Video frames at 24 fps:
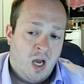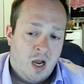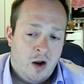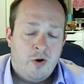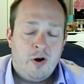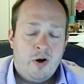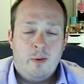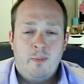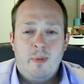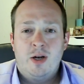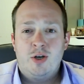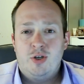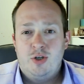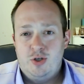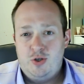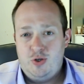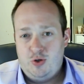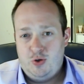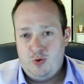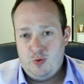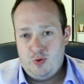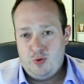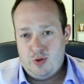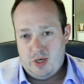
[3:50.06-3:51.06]
already mentioned
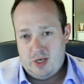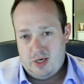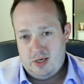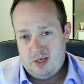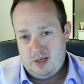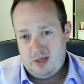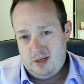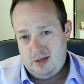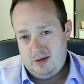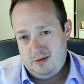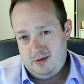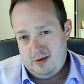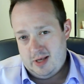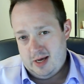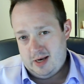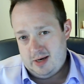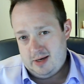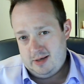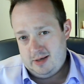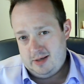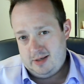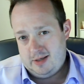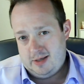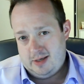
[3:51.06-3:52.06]
to you
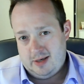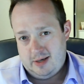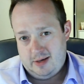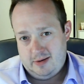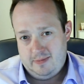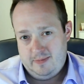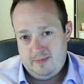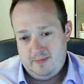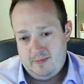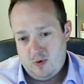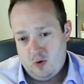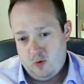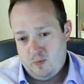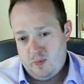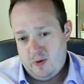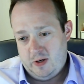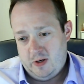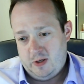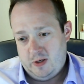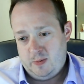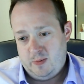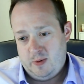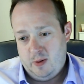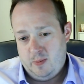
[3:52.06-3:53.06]
that
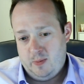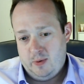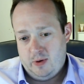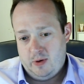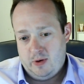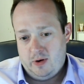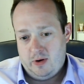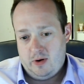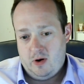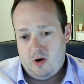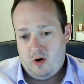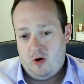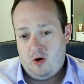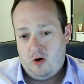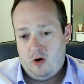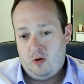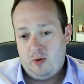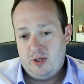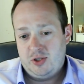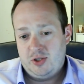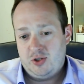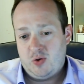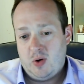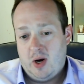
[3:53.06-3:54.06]
obese people are
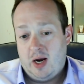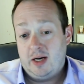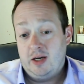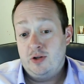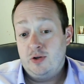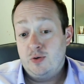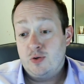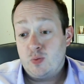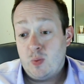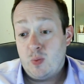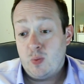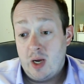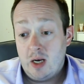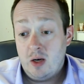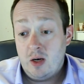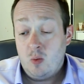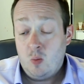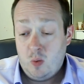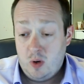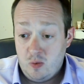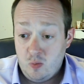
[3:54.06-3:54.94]
always trying to lose weight.